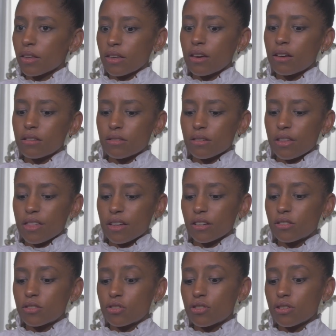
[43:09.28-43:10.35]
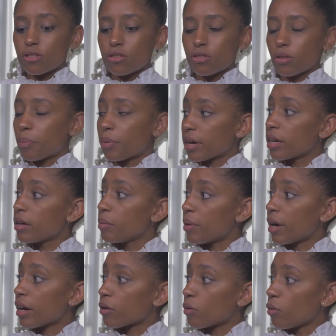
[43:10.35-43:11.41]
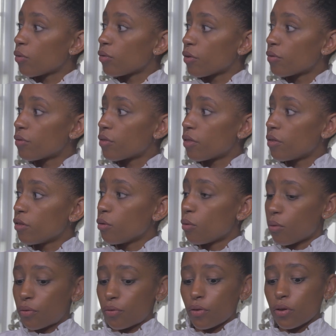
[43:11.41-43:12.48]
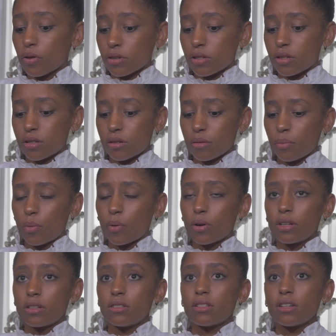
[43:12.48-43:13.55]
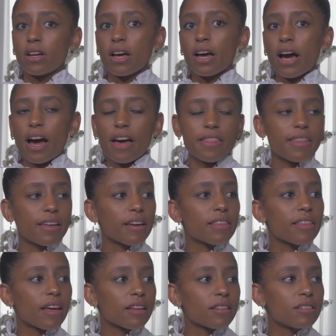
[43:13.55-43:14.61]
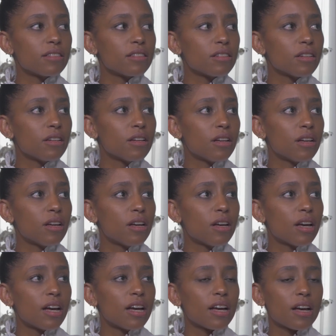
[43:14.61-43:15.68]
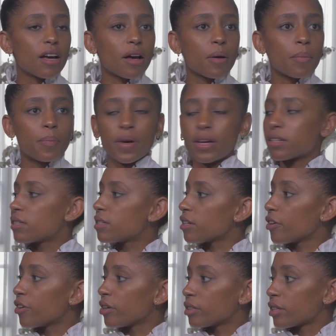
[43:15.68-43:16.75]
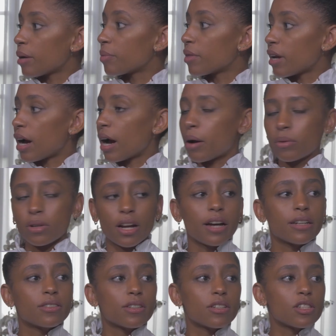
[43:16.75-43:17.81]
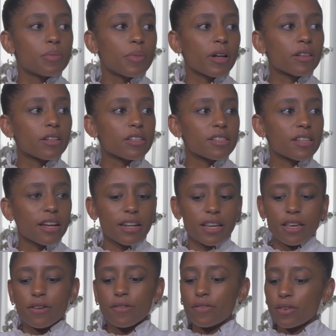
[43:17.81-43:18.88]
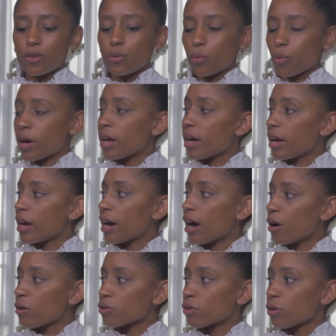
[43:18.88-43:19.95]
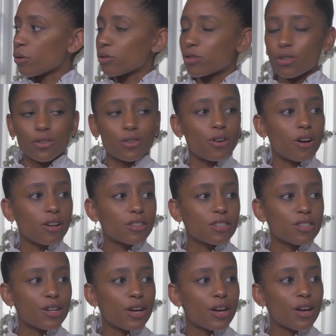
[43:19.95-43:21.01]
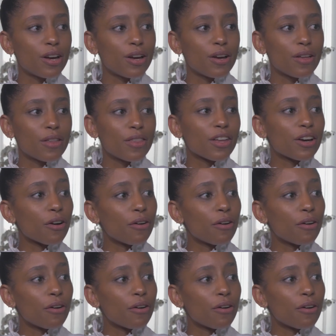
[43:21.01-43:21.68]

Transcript: Yes, I think just to piggyback off of your first point, I think that a big stereotype that I would like to dispel is that even where households are not the